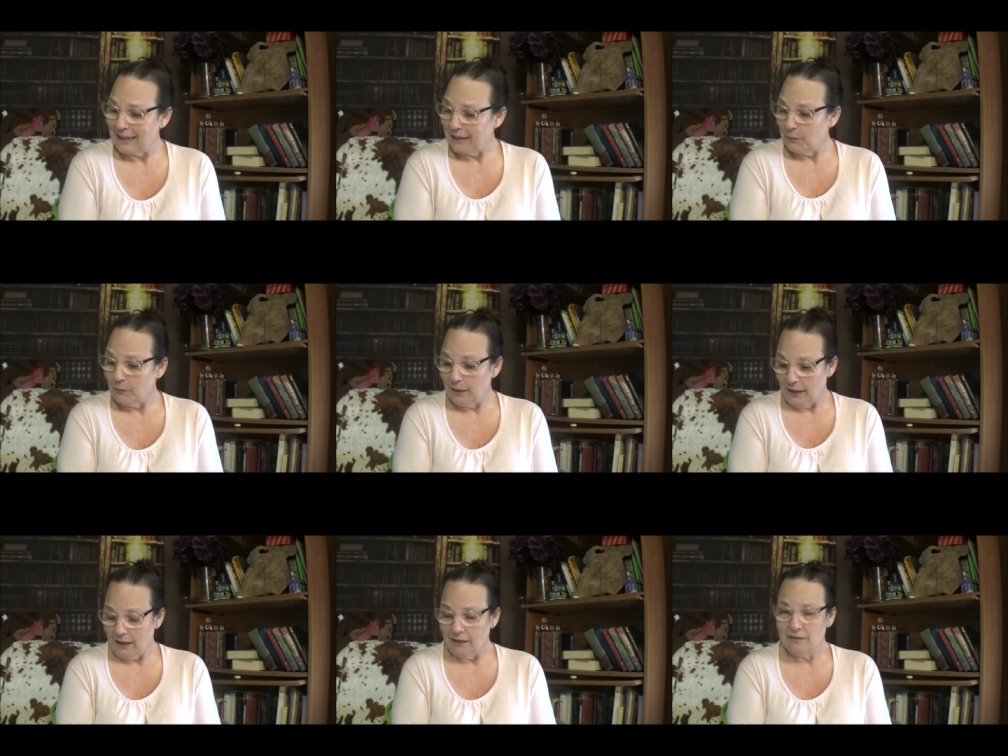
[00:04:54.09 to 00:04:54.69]

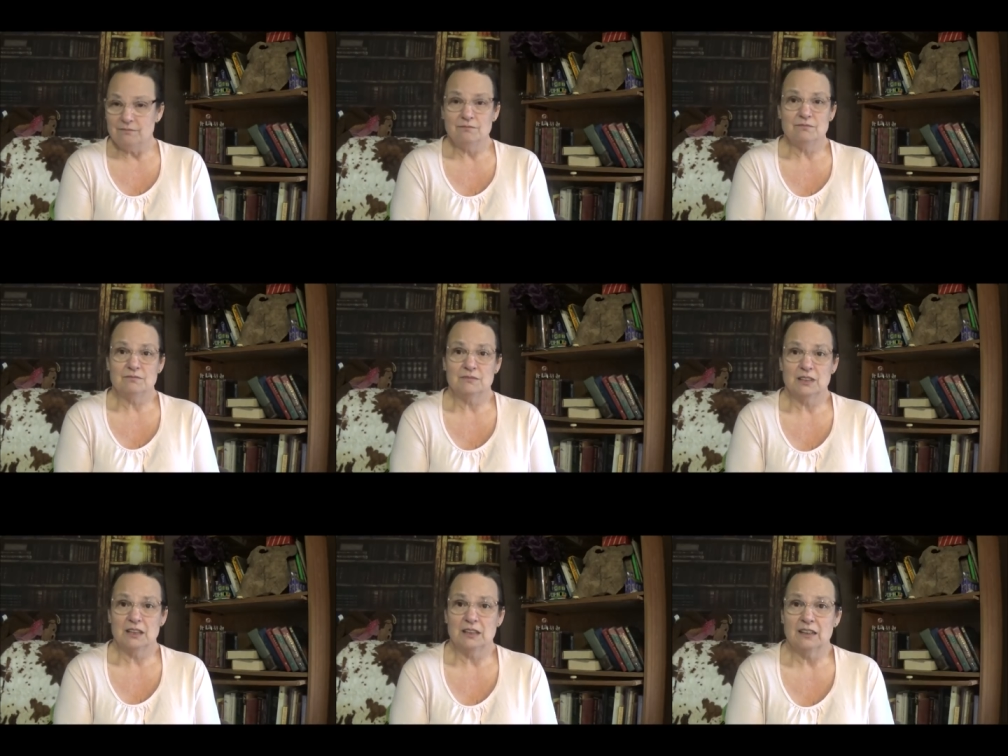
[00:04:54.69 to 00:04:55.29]
Well,
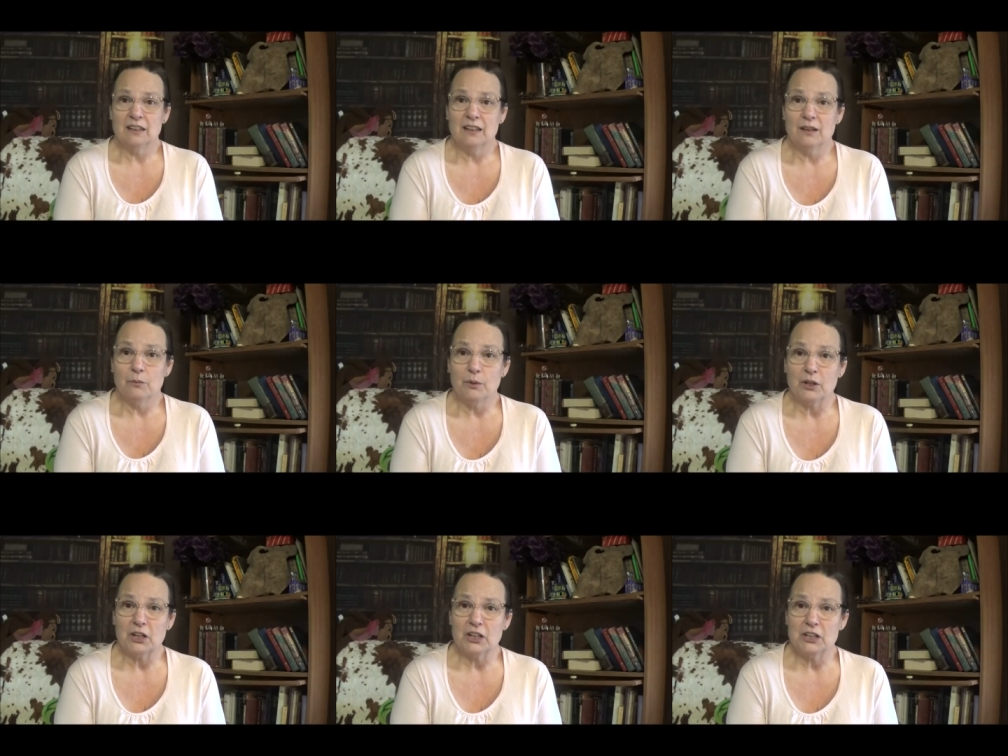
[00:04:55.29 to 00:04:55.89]

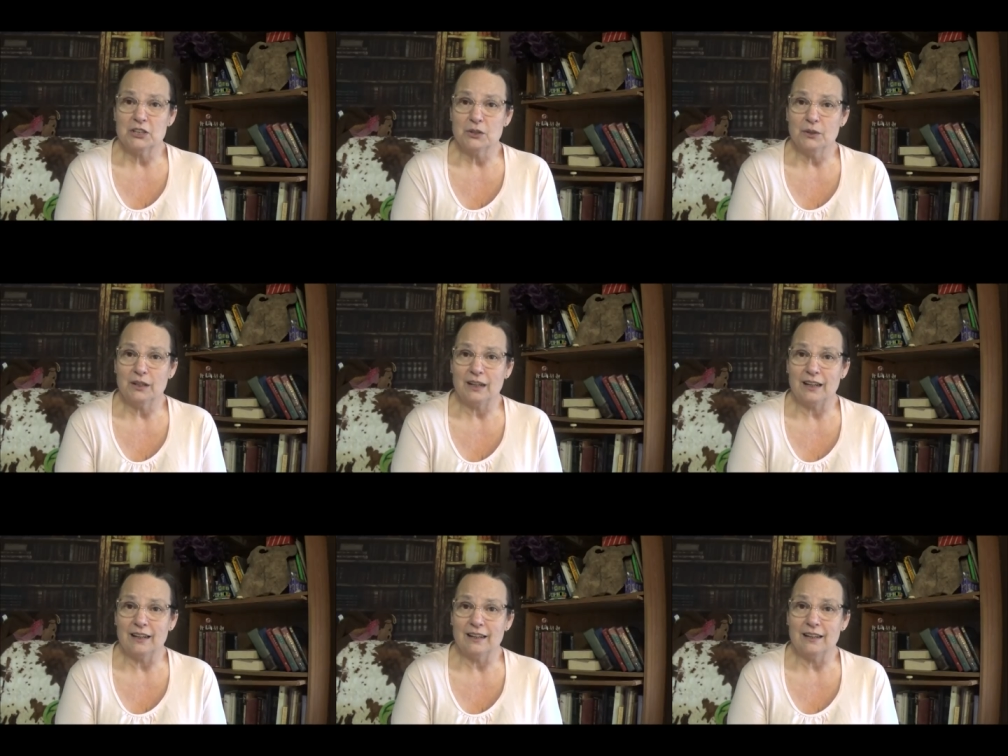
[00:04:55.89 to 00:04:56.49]
we're going to do
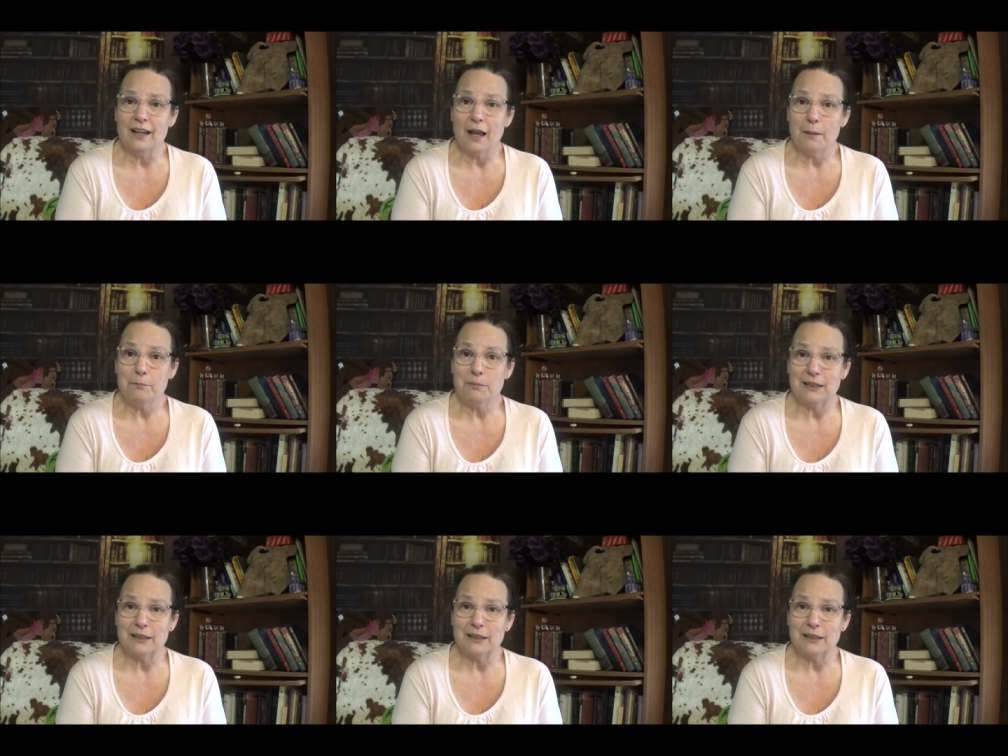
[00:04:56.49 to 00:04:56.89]
it in